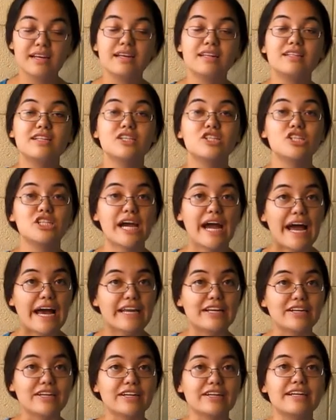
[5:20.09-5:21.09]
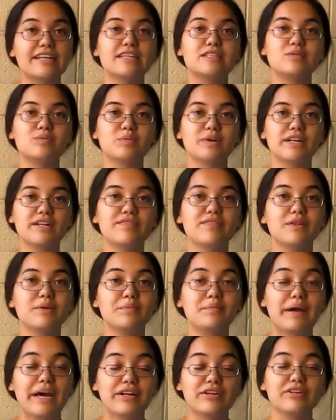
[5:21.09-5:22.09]
The Chatter is one of the
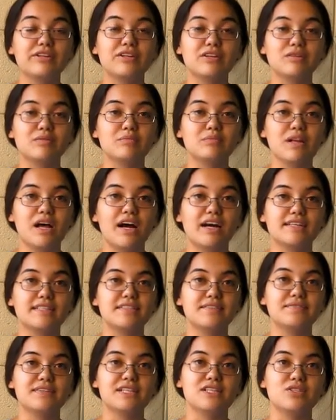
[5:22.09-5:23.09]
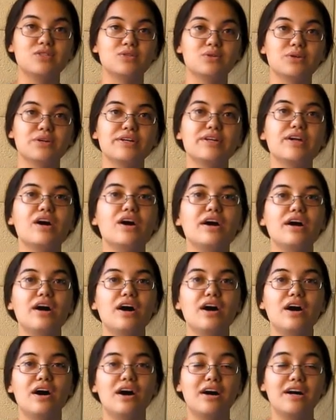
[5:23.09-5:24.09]
better known blogs of this sort
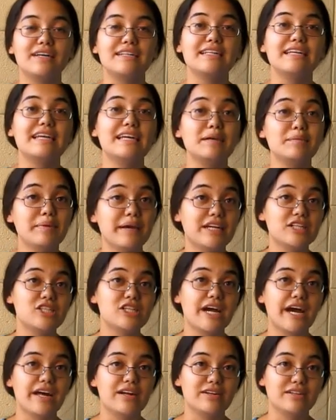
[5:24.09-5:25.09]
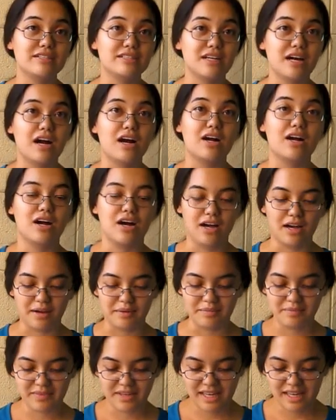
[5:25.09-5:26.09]
on
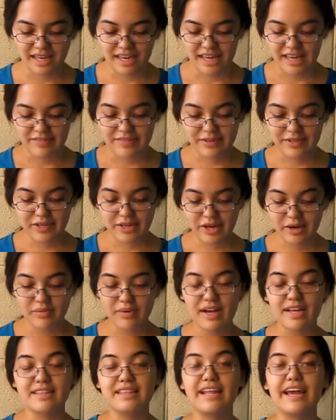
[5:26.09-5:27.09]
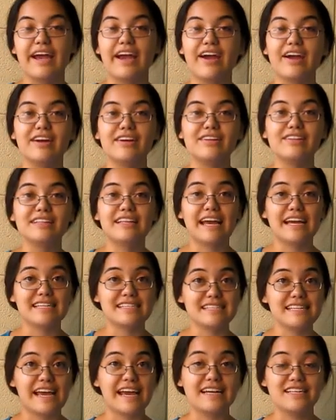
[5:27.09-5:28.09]
ebaychatter.com. If you go on there, they
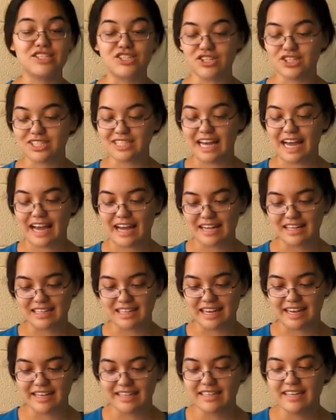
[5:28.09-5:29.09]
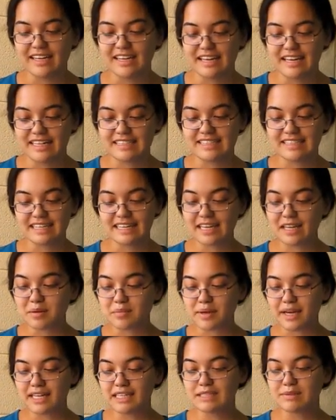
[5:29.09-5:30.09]
say as their tagline, it's
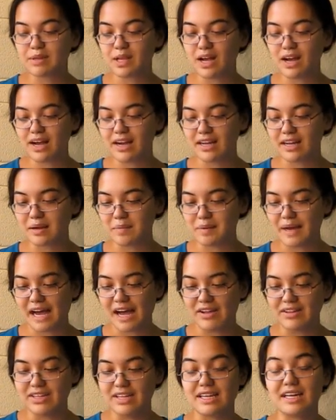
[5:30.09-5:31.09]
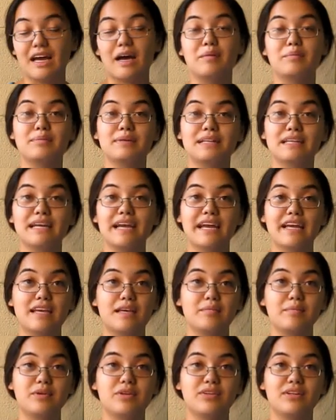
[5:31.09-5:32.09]
eBay's blog about the company and
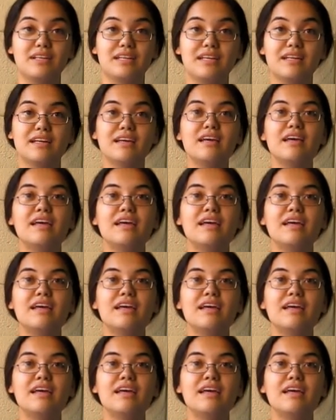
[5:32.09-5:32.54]
community.